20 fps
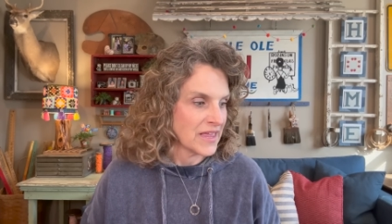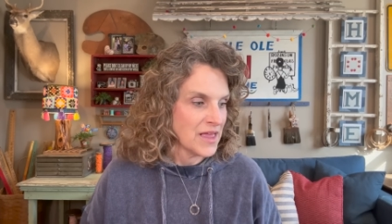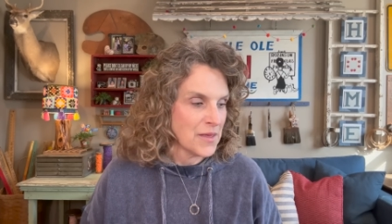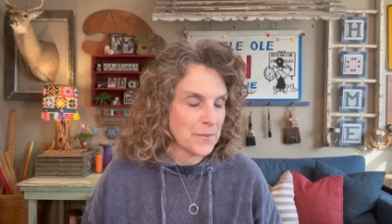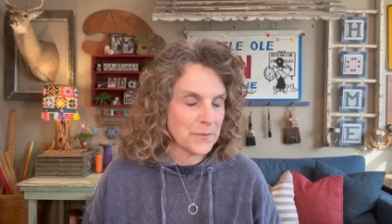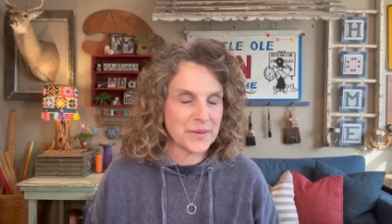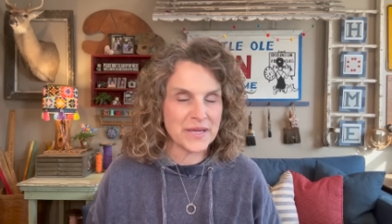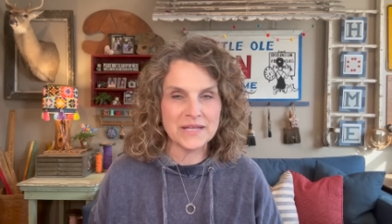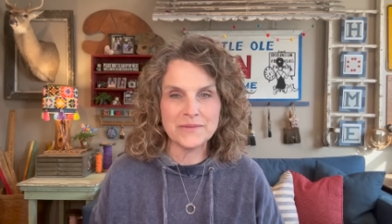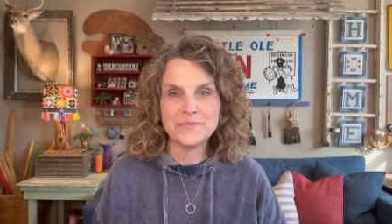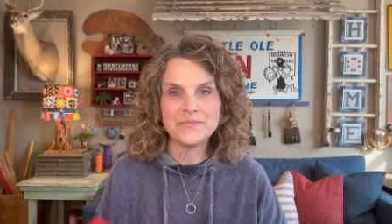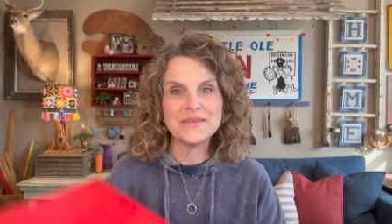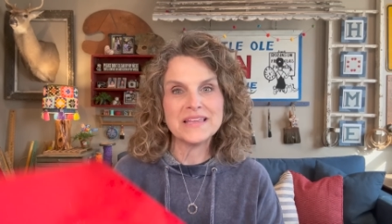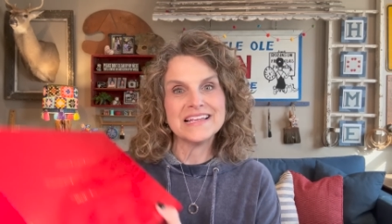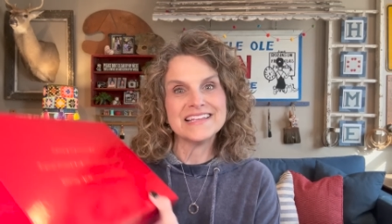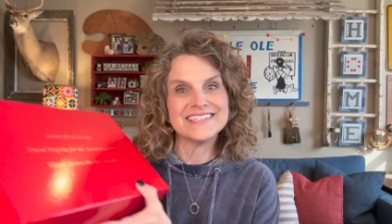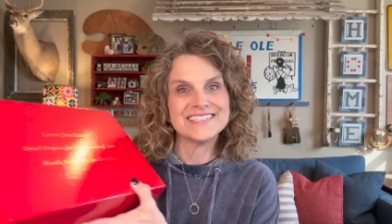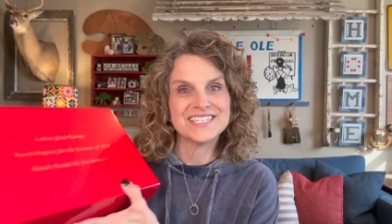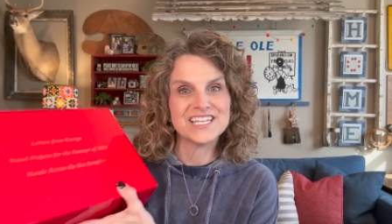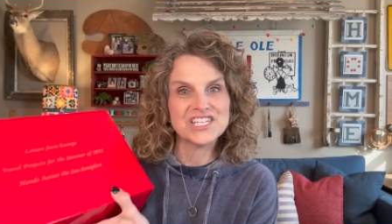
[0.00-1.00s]
But
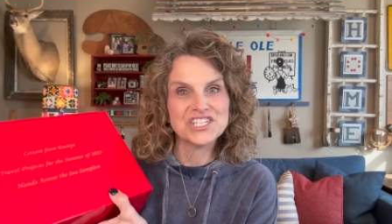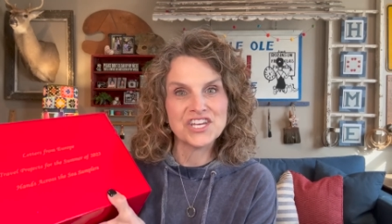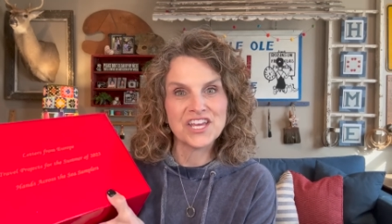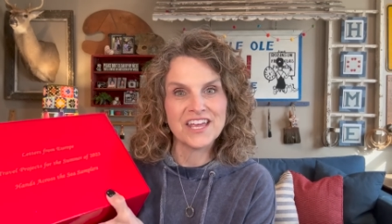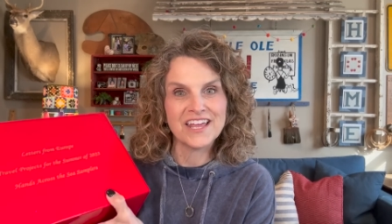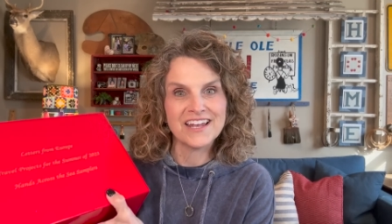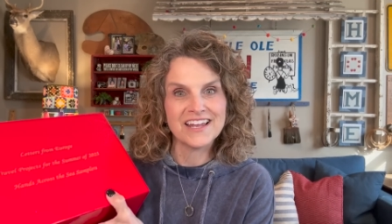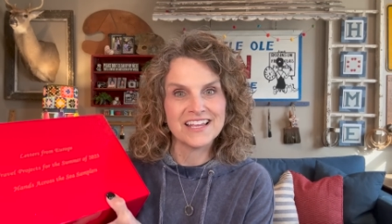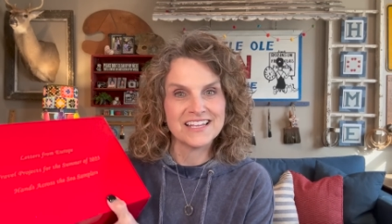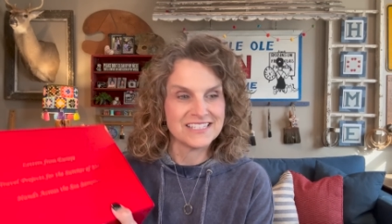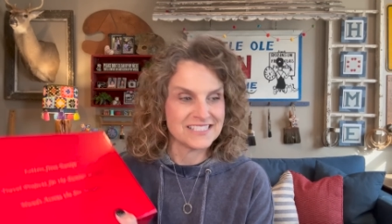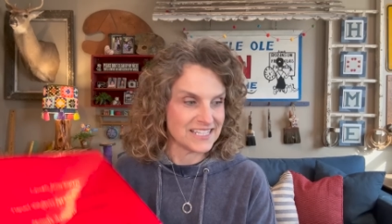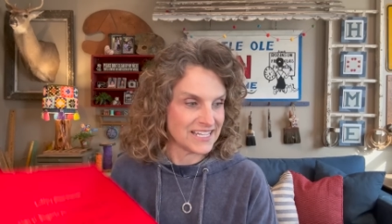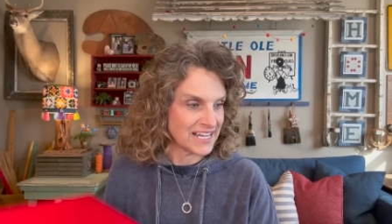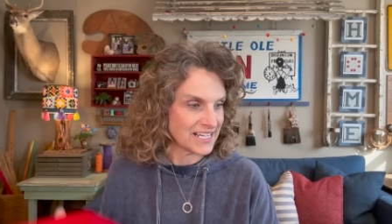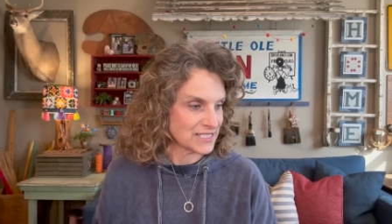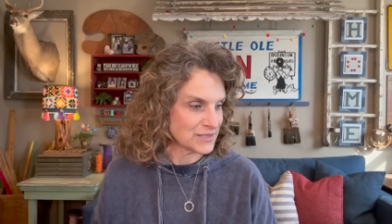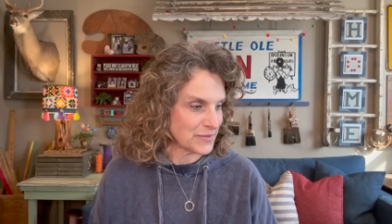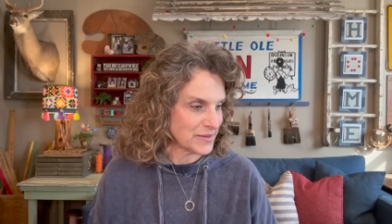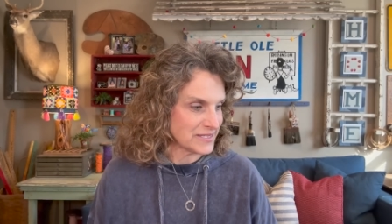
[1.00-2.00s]
stitching it is the
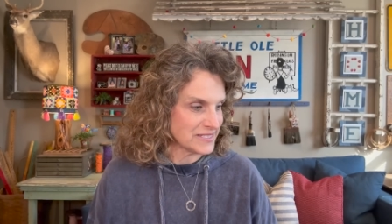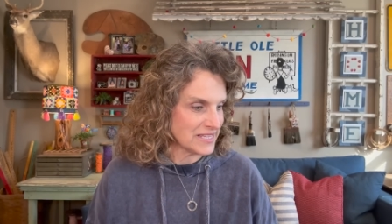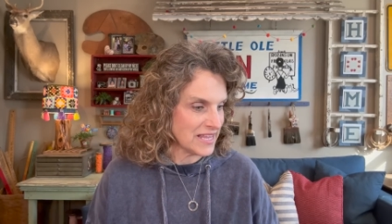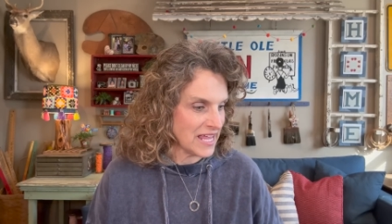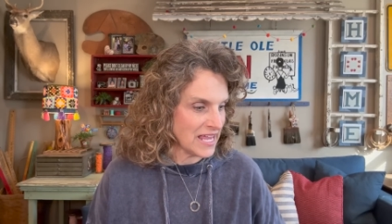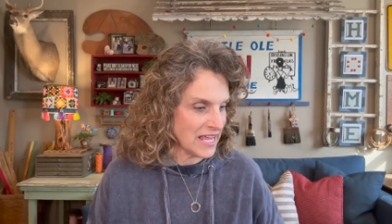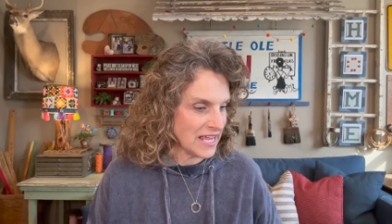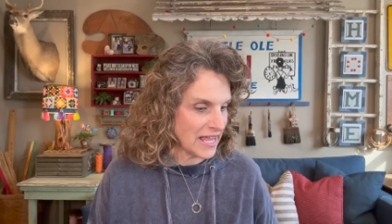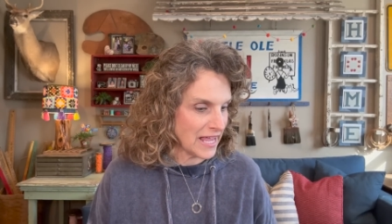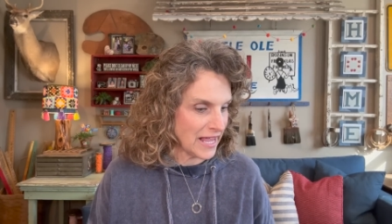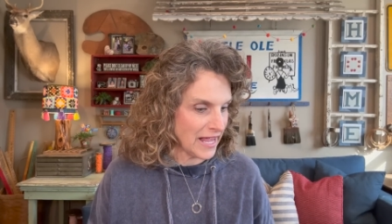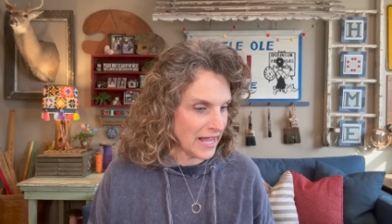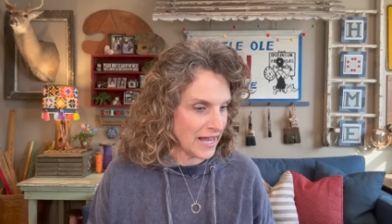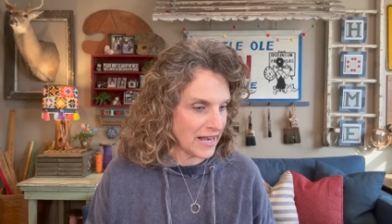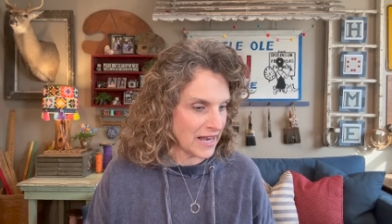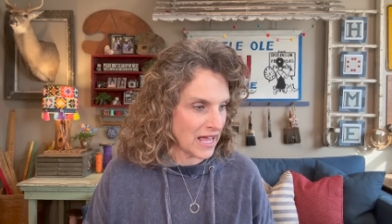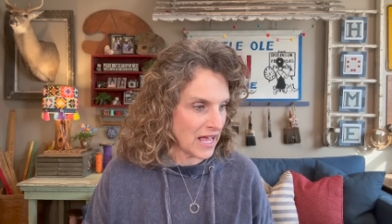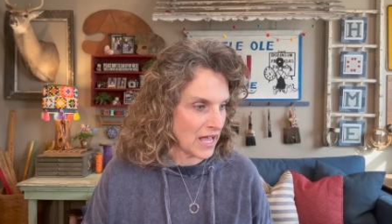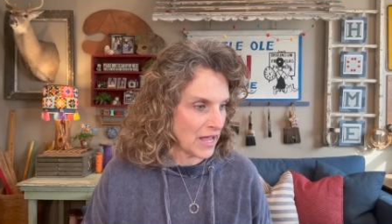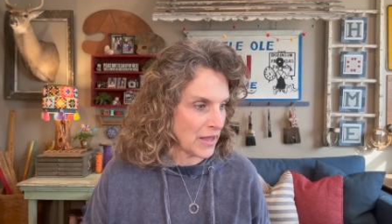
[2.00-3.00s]
next best thing,
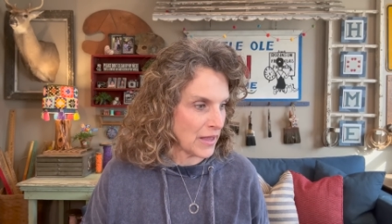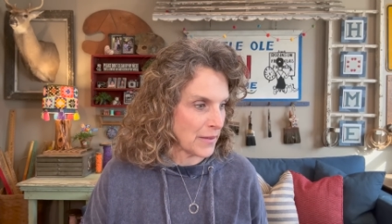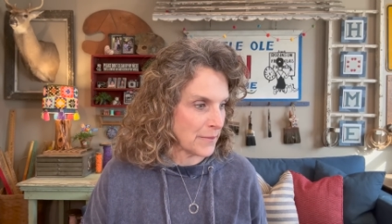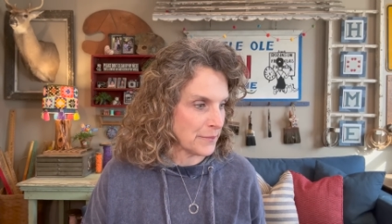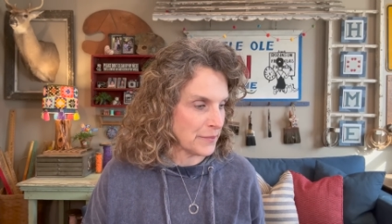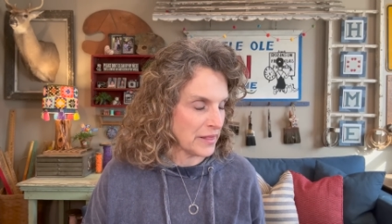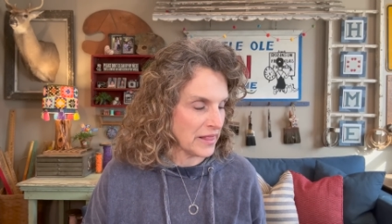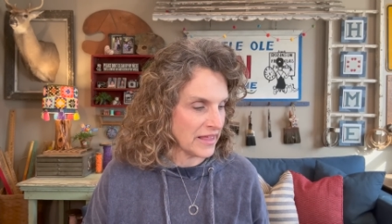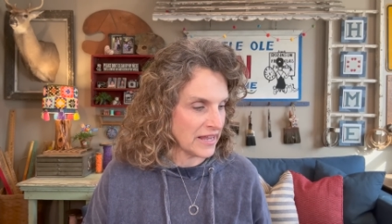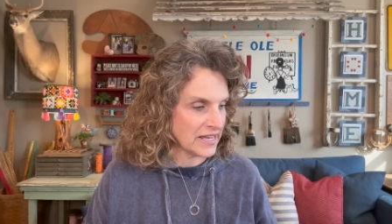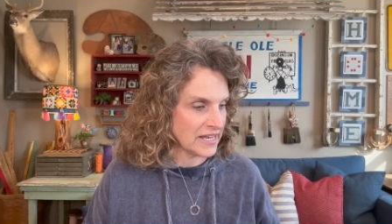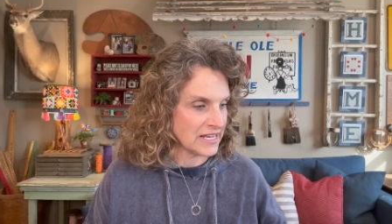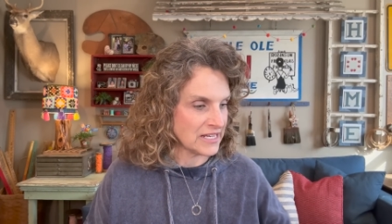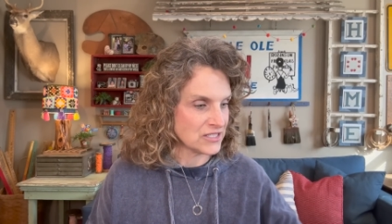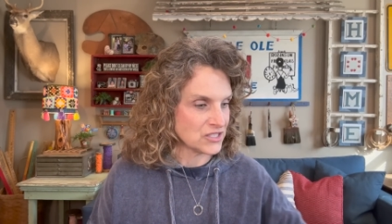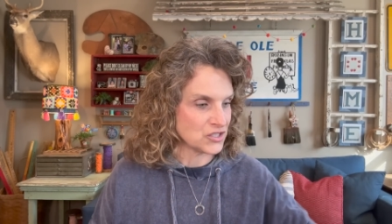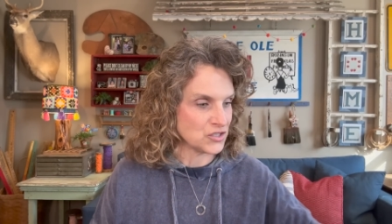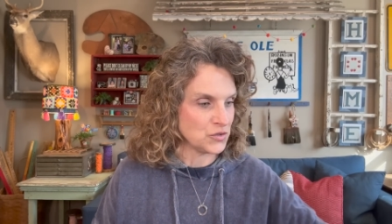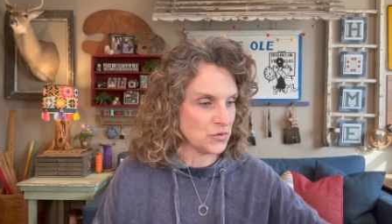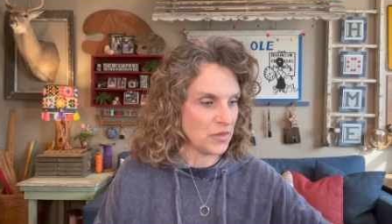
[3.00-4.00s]
and I am planning
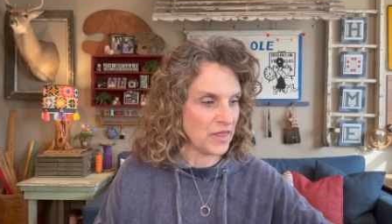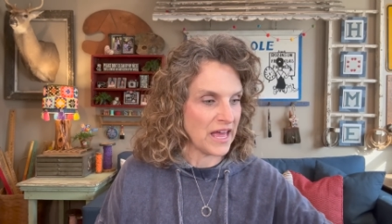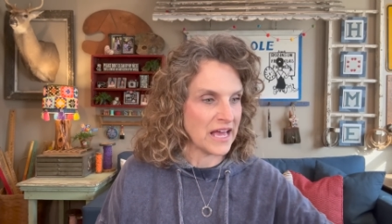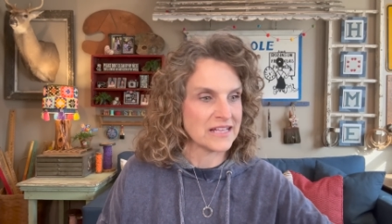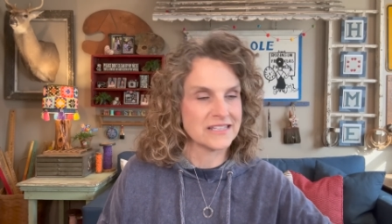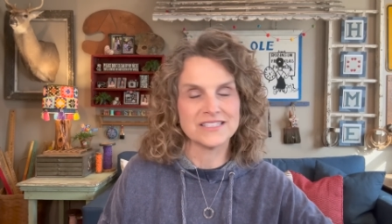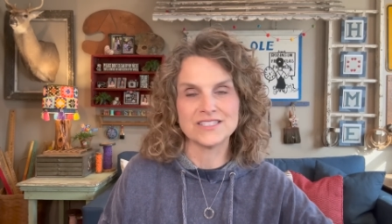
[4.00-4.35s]
to do that.